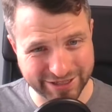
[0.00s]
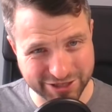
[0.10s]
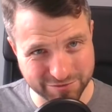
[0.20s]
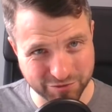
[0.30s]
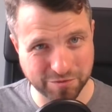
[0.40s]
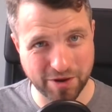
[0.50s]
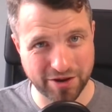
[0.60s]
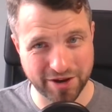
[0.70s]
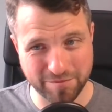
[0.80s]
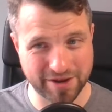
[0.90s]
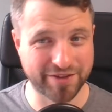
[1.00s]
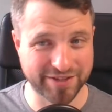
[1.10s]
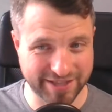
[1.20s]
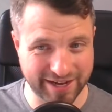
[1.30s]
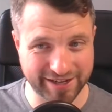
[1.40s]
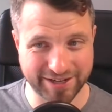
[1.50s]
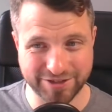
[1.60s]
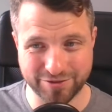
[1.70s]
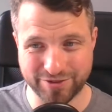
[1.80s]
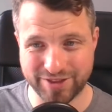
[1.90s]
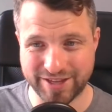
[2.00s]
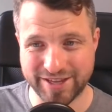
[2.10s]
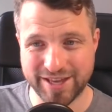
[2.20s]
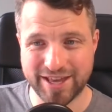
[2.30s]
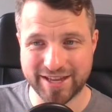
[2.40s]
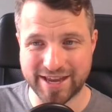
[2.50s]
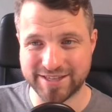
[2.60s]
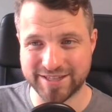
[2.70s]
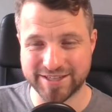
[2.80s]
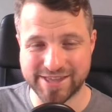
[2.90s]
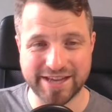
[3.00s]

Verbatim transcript: a small part in me understanding later on the cases.